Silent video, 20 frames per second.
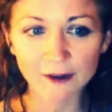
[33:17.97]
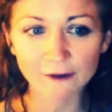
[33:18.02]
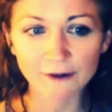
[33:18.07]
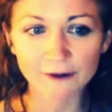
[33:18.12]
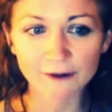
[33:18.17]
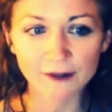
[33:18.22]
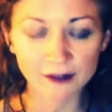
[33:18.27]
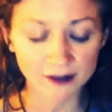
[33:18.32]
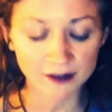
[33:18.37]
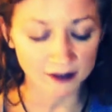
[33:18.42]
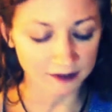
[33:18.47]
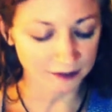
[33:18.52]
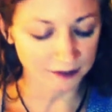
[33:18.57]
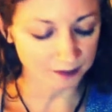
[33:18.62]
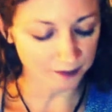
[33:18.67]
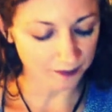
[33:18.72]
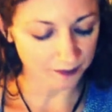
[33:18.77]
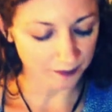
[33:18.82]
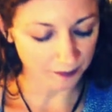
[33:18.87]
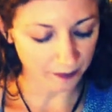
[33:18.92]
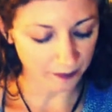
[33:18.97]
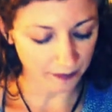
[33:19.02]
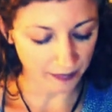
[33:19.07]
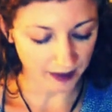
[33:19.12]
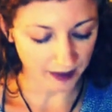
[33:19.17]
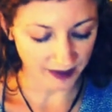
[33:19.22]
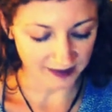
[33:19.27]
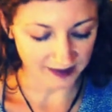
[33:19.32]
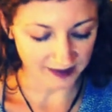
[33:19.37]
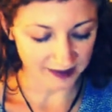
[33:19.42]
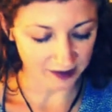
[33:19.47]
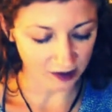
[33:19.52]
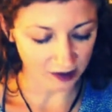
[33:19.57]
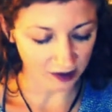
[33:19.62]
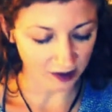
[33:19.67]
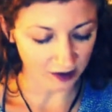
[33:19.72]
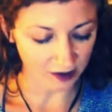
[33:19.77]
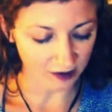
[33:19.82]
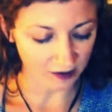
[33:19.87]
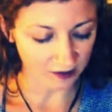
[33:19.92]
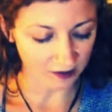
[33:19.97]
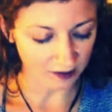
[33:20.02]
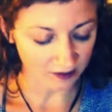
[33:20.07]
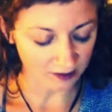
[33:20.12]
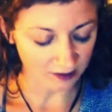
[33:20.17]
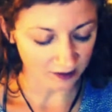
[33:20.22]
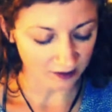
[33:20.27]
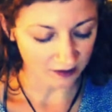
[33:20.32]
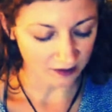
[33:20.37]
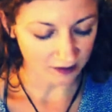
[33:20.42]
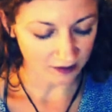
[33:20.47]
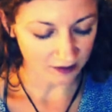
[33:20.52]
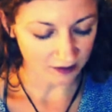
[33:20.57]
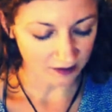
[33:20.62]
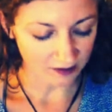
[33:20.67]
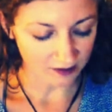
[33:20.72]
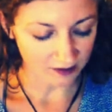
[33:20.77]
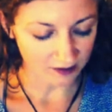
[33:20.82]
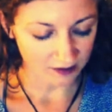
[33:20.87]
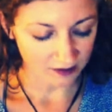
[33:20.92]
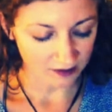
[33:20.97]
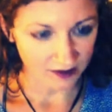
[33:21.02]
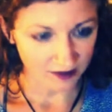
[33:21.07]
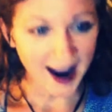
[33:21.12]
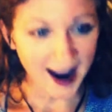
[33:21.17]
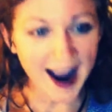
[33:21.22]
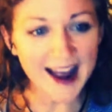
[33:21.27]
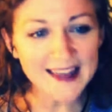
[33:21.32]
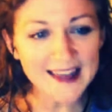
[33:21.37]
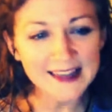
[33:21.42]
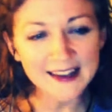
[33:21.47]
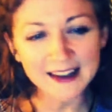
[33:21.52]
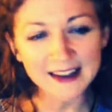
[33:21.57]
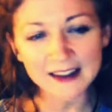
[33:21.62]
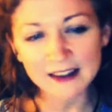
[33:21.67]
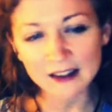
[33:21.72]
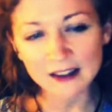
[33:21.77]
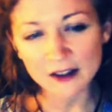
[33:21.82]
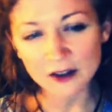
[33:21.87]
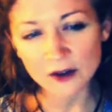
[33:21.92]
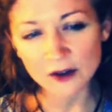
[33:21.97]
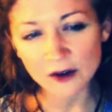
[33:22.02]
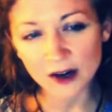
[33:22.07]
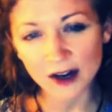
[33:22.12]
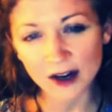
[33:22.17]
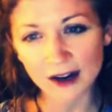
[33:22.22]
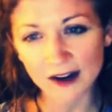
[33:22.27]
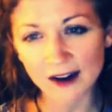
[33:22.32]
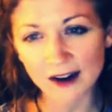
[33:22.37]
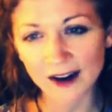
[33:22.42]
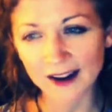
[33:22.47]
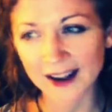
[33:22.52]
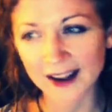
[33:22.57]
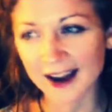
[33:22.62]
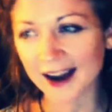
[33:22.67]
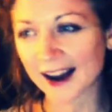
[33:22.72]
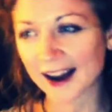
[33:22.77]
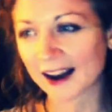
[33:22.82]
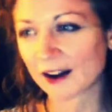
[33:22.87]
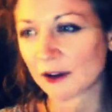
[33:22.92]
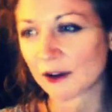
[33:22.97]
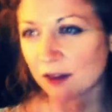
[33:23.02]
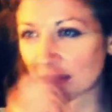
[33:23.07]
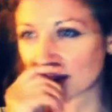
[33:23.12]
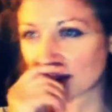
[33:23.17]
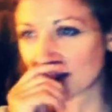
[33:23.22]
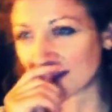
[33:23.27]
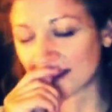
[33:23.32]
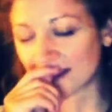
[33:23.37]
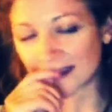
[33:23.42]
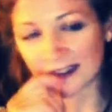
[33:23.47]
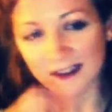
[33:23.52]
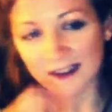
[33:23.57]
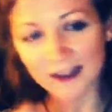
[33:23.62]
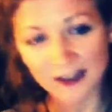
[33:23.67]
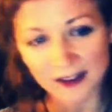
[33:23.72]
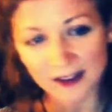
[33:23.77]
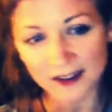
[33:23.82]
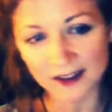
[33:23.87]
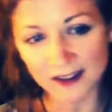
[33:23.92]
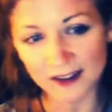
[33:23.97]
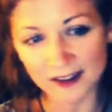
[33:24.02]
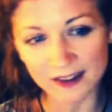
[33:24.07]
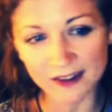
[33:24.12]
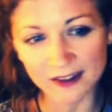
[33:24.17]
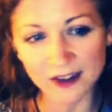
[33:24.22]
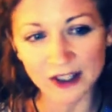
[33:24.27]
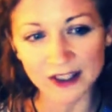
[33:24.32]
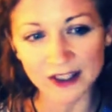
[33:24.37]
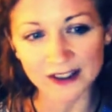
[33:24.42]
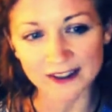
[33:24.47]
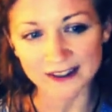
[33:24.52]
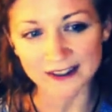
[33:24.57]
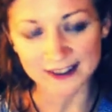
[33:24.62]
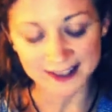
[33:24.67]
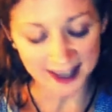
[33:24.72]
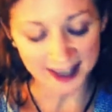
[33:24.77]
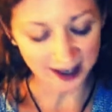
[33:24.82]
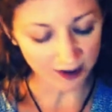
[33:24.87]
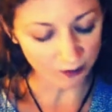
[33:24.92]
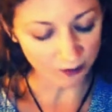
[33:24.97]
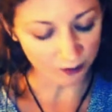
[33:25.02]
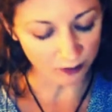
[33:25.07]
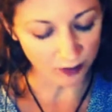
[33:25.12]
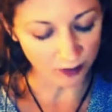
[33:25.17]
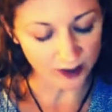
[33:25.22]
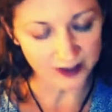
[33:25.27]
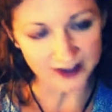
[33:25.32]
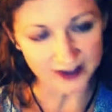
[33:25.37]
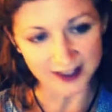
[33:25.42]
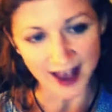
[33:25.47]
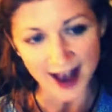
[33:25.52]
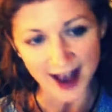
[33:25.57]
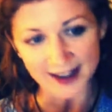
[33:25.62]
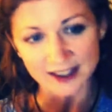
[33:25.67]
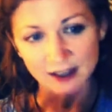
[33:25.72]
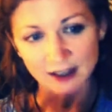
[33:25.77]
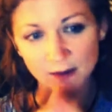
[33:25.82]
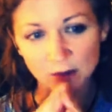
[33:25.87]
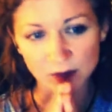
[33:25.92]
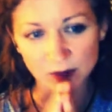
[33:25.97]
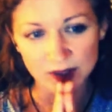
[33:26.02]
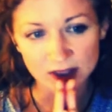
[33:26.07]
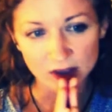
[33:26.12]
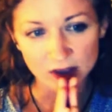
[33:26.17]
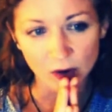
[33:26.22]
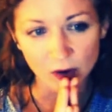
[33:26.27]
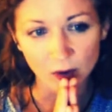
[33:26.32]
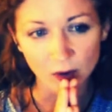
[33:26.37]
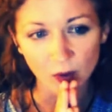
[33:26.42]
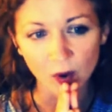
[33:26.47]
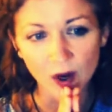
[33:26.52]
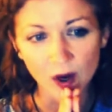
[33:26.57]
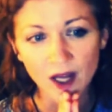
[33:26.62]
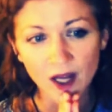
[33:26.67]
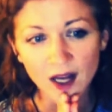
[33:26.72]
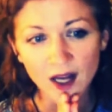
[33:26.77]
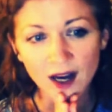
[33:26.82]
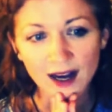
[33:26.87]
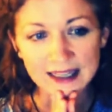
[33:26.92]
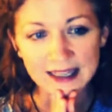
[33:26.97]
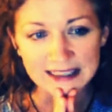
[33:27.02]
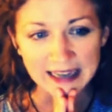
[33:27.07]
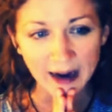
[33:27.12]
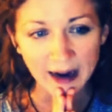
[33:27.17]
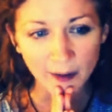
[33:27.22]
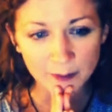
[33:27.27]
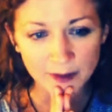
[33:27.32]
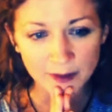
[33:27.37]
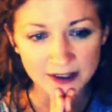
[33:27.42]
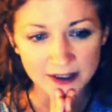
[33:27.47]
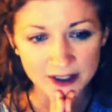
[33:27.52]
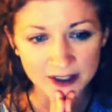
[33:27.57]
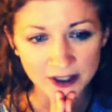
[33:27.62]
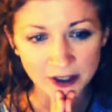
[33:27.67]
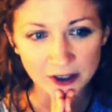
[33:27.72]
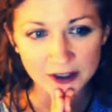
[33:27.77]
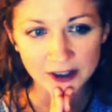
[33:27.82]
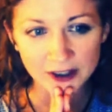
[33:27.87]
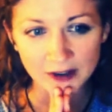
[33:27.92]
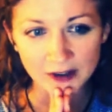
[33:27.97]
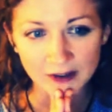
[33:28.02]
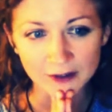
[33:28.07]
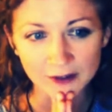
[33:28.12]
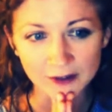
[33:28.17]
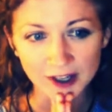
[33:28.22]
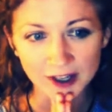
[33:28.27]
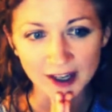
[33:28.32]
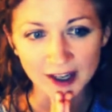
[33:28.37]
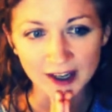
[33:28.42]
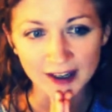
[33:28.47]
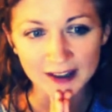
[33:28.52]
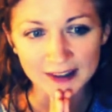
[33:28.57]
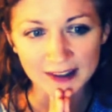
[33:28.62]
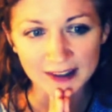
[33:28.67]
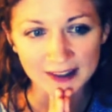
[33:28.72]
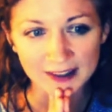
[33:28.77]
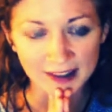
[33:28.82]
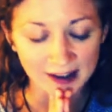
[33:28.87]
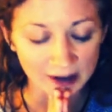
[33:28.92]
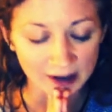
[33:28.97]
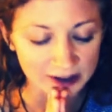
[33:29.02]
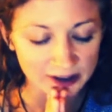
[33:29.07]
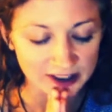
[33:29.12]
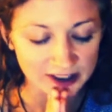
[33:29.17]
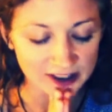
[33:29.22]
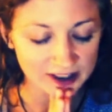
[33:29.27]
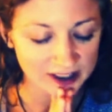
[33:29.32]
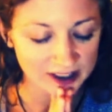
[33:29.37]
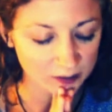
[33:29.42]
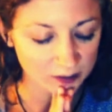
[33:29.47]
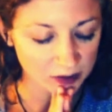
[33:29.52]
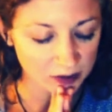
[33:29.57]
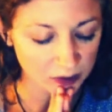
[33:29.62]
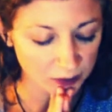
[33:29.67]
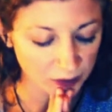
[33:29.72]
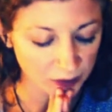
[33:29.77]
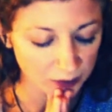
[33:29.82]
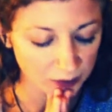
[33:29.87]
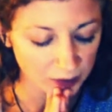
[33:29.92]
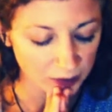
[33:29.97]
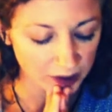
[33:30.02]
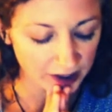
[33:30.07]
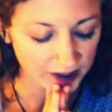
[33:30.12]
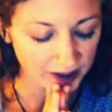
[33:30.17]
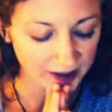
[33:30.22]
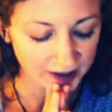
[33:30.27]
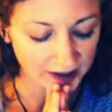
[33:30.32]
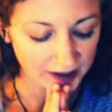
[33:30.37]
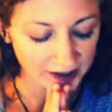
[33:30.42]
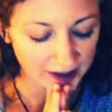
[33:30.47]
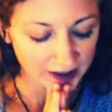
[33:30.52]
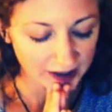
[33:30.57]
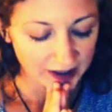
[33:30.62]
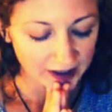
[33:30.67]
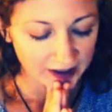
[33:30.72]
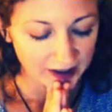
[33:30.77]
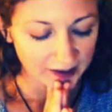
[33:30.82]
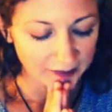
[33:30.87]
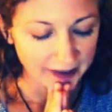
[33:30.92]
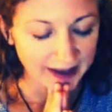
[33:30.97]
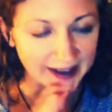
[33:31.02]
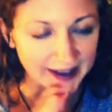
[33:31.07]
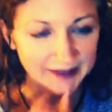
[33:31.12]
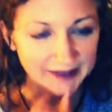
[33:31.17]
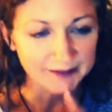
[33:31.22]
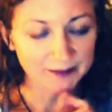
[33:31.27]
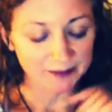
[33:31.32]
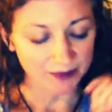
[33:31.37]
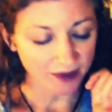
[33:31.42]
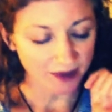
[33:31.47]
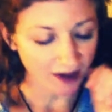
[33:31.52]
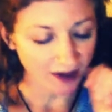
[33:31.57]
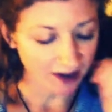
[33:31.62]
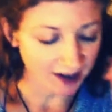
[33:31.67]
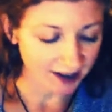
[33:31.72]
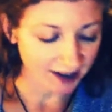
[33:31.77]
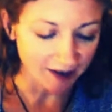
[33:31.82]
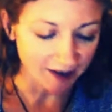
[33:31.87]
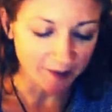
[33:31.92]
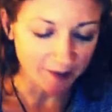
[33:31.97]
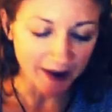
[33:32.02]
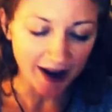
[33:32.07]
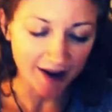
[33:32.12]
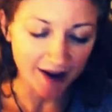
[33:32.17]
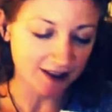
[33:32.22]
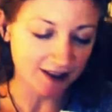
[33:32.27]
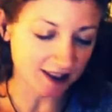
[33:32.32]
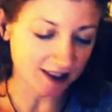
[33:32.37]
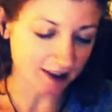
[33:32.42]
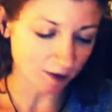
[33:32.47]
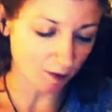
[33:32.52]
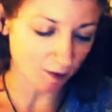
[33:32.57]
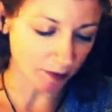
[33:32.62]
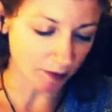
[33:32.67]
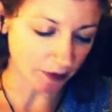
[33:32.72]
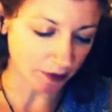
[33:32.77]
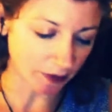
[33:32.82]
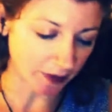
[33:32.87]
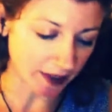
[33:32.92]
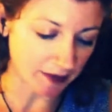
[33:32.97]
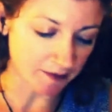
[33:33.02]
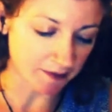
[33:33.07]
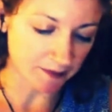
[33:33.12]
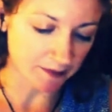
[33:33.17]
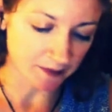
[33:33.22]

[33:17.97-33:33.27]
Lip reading: I feel like this is hard. And the New York, I don't know, the second one's excerpt was so adapted to your delivery that also seems appropriate. Man, all right, I might have to just flip a coin.